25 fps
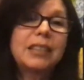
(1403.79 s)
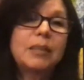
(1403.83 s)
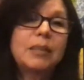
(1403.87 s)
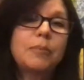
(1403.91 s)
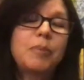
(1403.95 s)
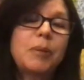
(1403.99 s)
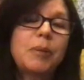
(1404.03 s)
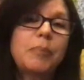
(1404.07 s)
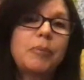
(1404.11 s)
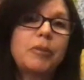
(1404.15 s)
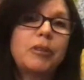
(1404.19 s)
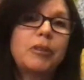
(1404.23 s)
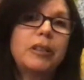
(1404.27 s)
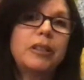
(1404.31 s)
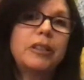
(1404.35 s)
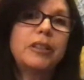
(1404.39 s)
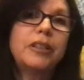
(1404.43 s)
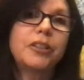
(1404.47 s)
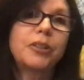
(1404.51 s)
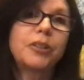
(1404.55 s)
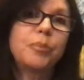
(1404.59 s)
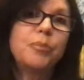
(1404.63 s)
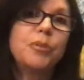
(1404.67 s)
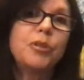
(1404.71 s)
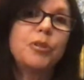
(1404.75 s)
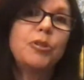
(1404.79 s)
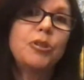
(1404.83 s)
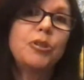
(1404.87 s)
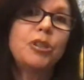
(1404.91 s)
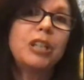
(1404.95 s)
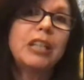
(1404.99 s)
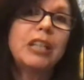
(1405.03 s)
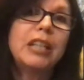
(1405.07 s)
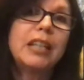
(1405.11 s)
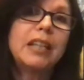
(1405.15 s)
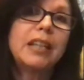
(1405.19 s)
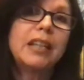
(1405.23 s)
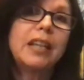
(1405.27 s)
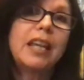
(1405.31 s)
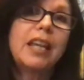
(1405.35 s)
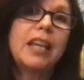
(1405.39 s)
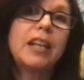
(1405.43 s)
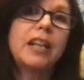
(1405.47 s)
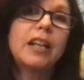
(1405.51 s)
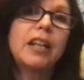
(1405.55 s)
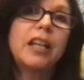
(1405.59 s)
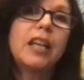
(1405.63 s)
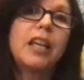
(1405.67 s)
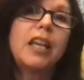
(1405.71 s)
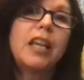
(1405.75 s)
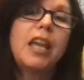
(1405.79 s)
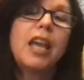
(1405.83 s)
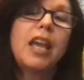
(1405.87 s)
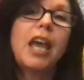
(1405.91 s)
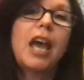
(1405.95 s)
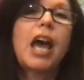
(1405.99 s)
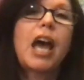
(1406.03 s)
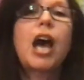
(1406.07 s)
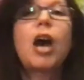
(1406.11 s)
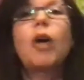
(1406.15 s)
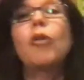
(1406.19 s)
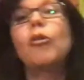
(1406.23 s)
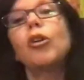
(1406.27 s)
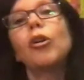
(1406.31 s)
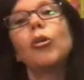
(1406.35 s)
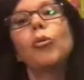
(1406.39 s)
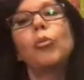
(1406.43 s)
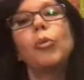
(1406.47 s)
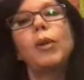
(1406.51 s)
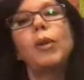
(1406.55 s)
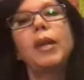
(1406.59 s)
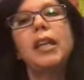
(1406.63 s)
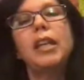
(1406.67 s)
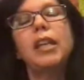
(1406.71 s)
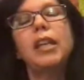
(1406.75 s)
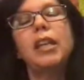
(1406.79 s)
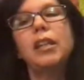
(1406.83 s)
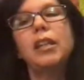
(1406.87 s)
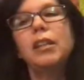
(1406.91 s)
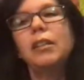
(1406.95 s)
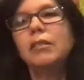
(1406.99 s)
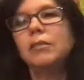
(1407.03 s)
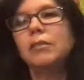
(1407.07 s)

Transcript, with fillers: the people in the community, and how are we